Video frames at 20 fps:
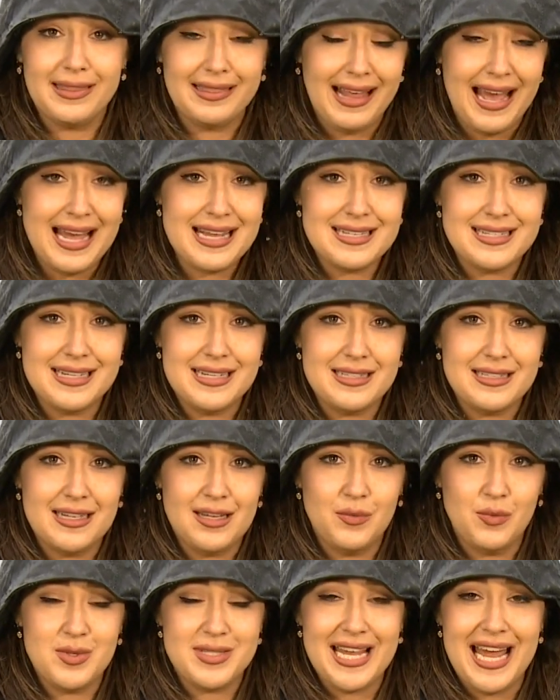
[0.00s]
last
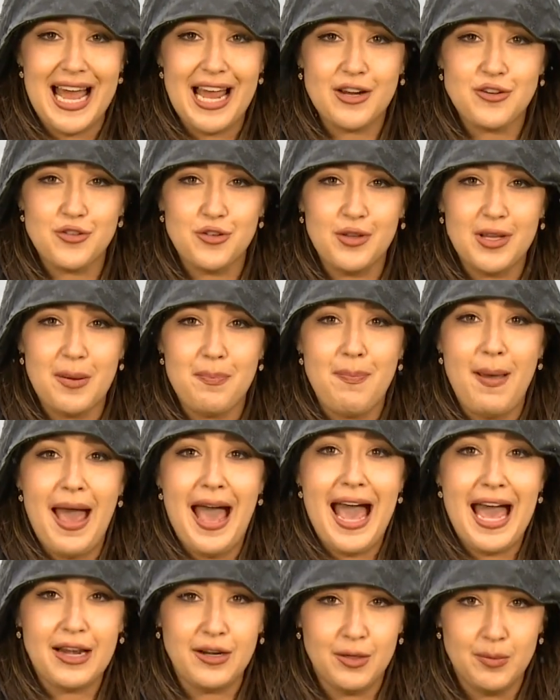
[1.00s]
season was actually
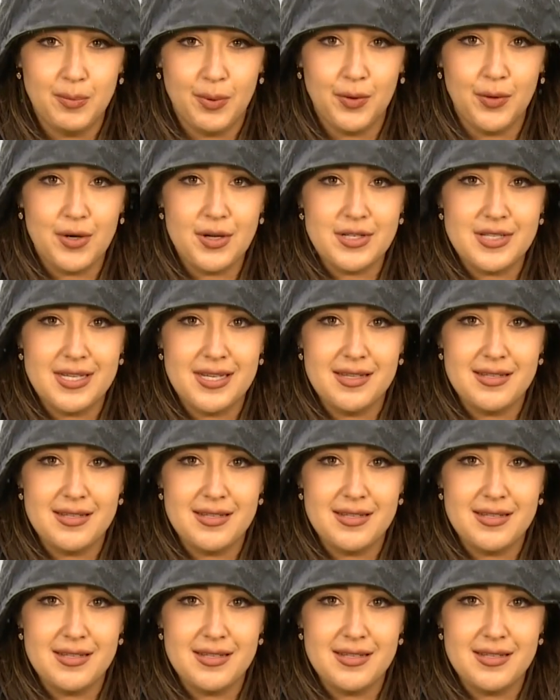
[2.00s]
paddleboards.